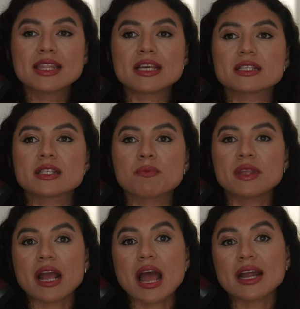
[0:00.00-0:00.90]
That is
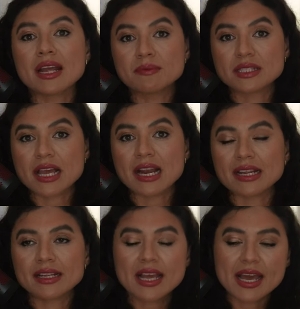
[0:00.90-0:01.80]
something I am
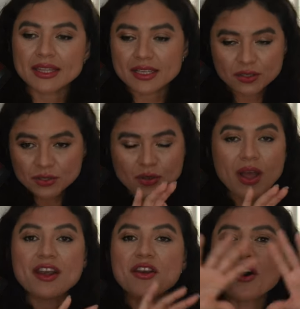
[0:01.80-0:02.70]
selling. And that's also
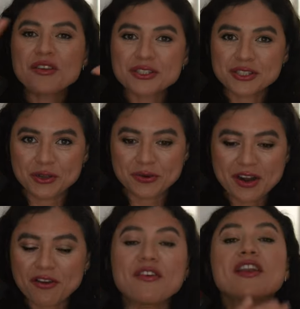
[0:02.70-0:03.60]
another story of